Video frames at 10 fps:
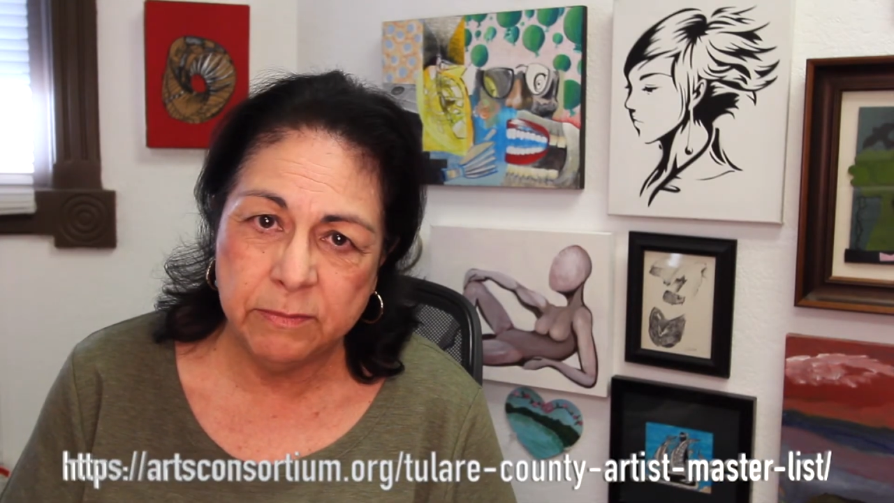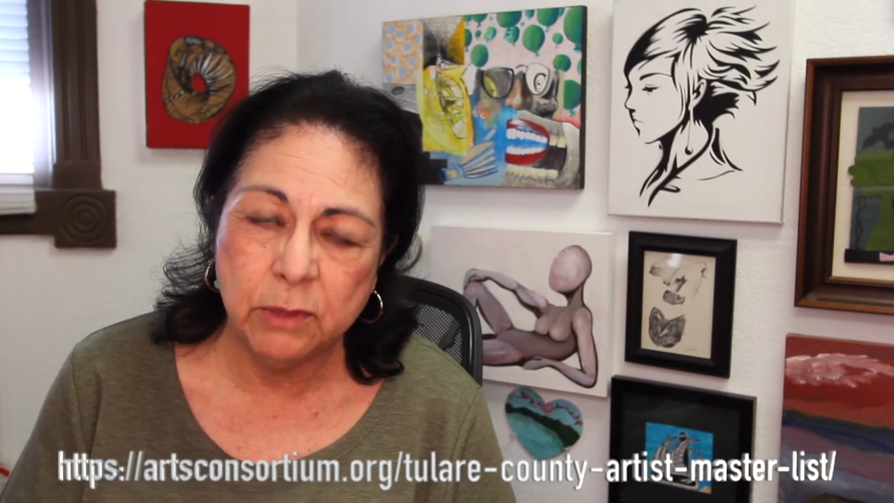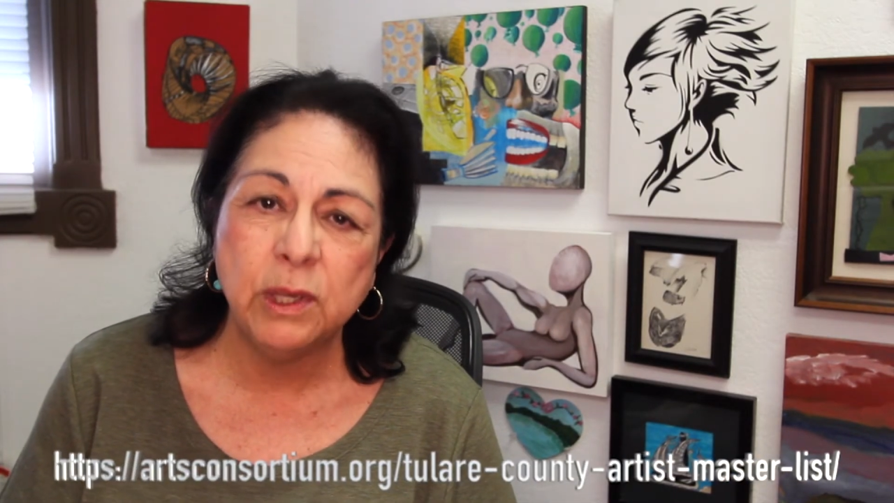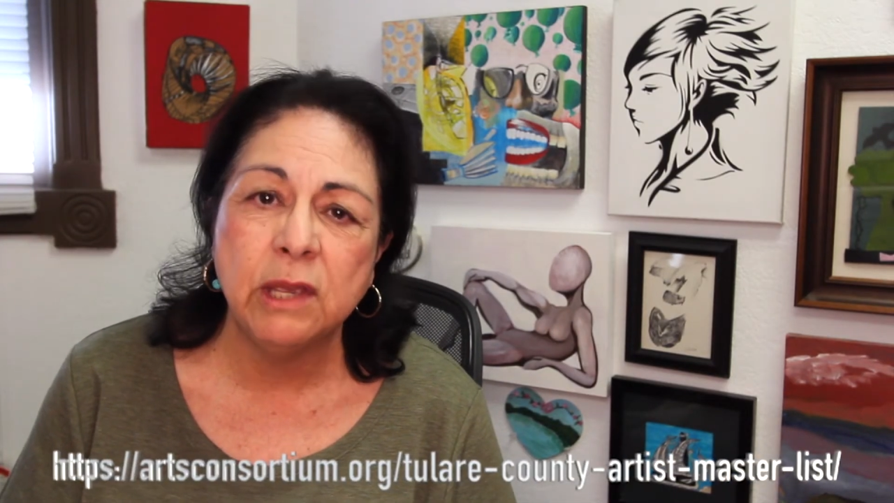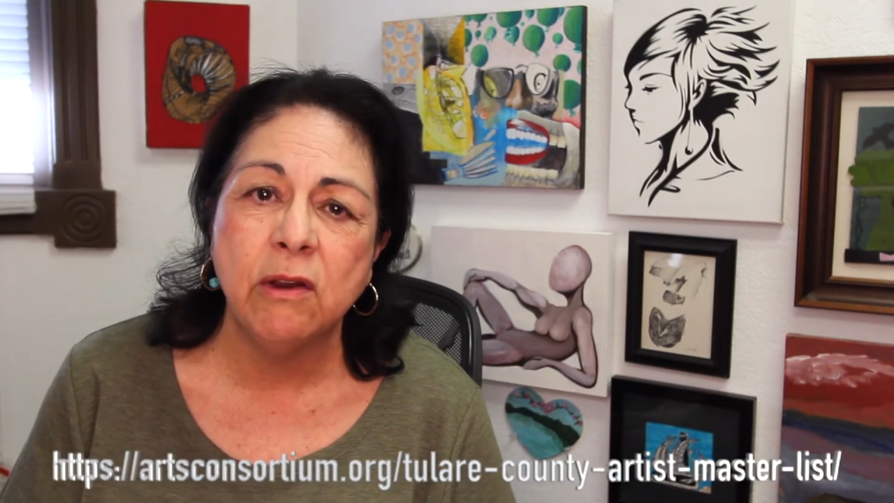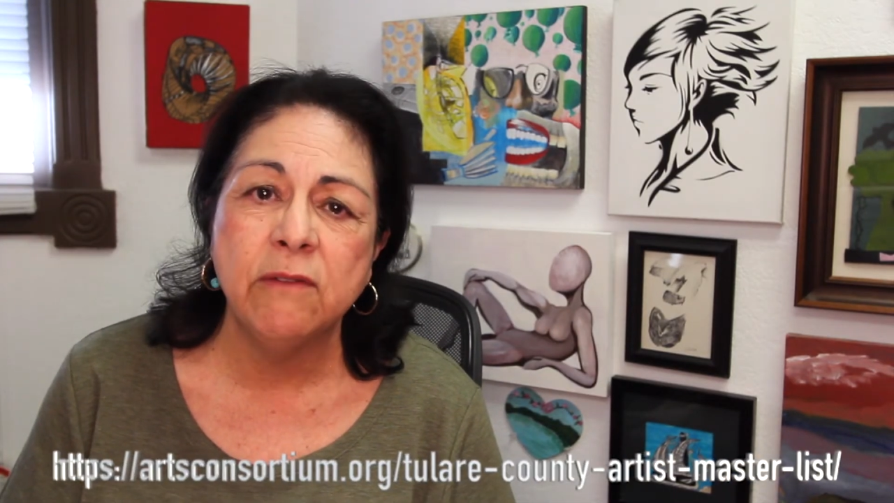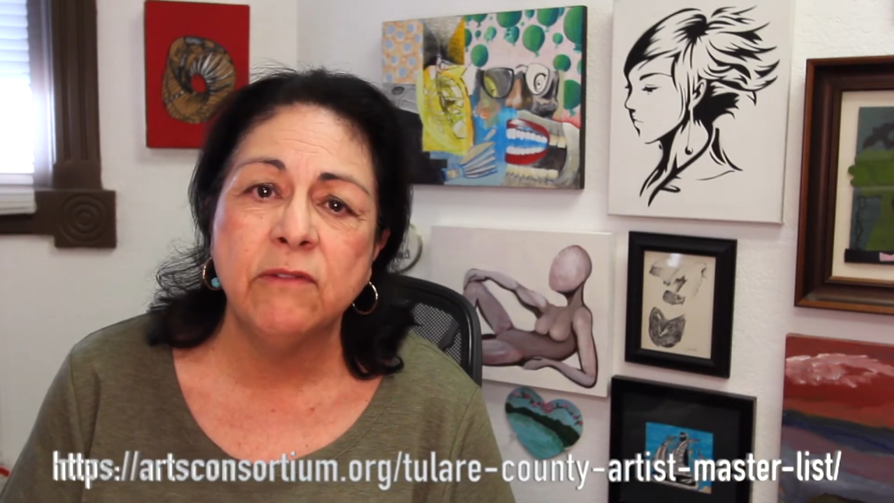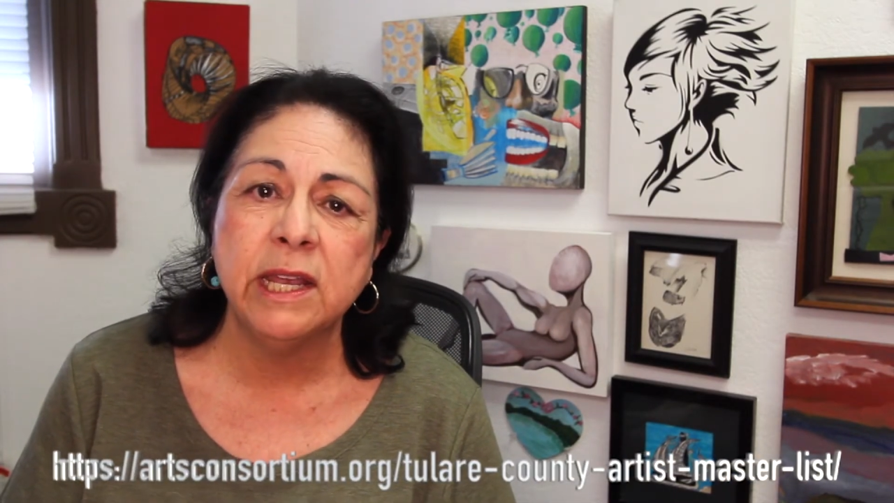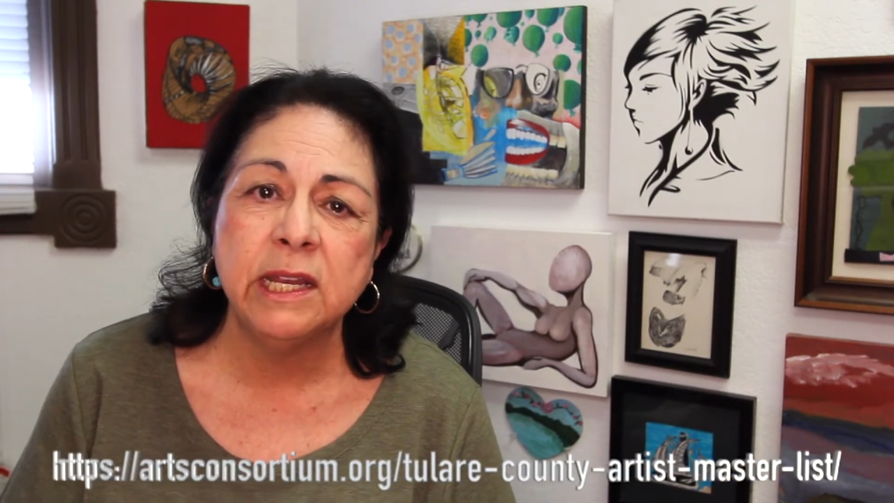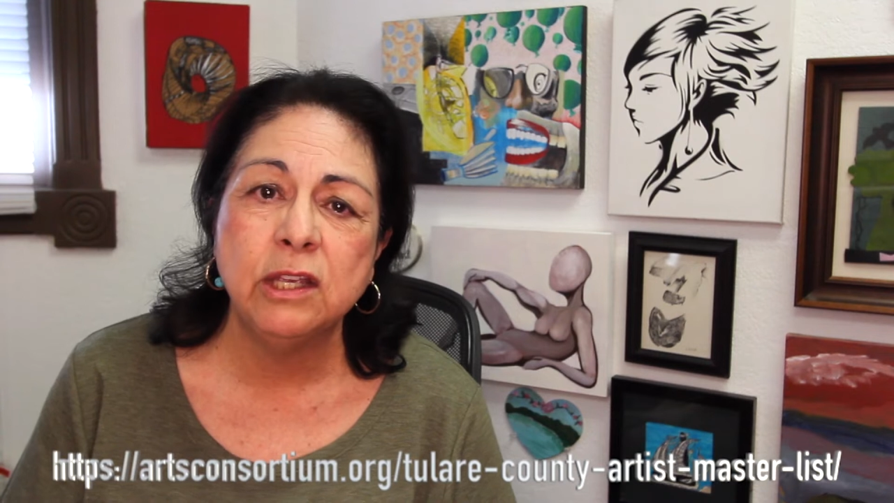but we are
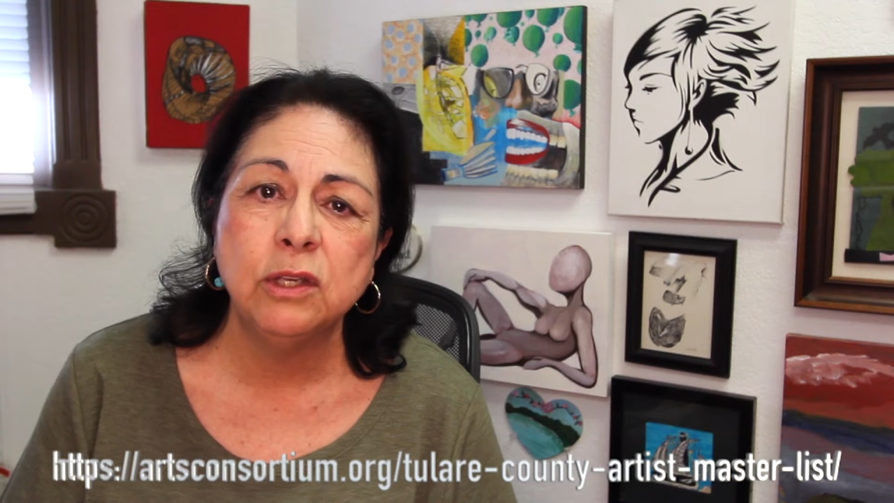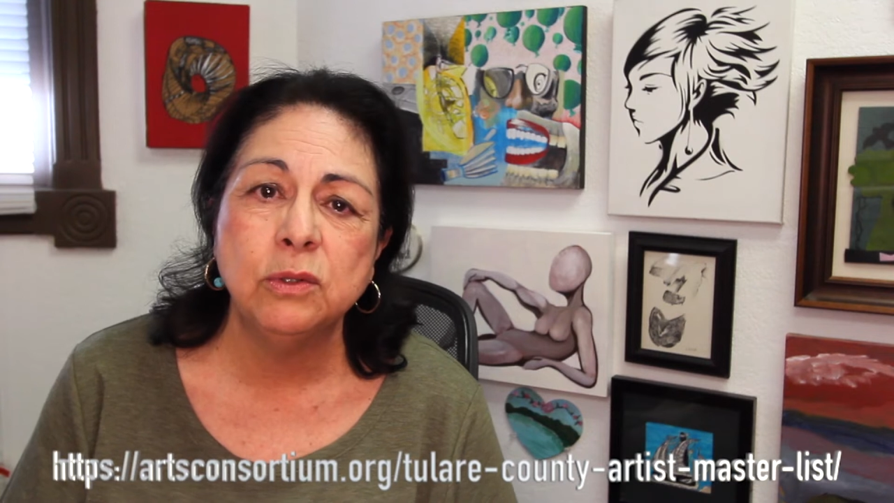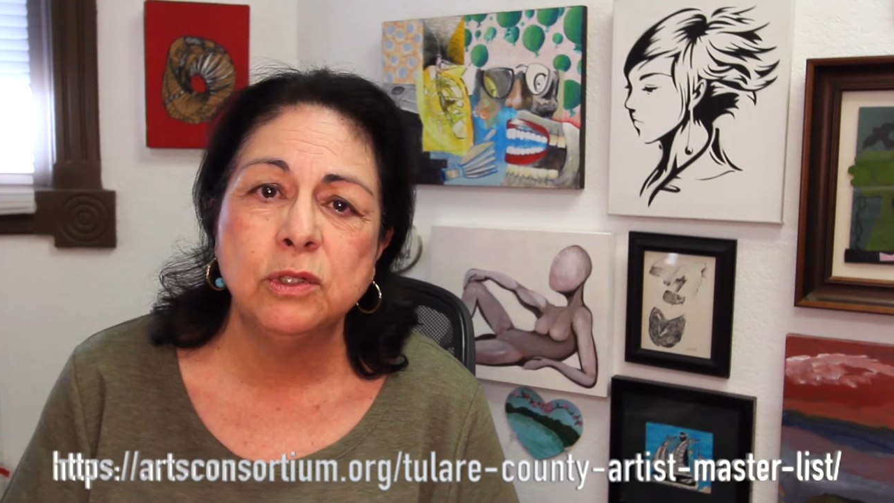inviting you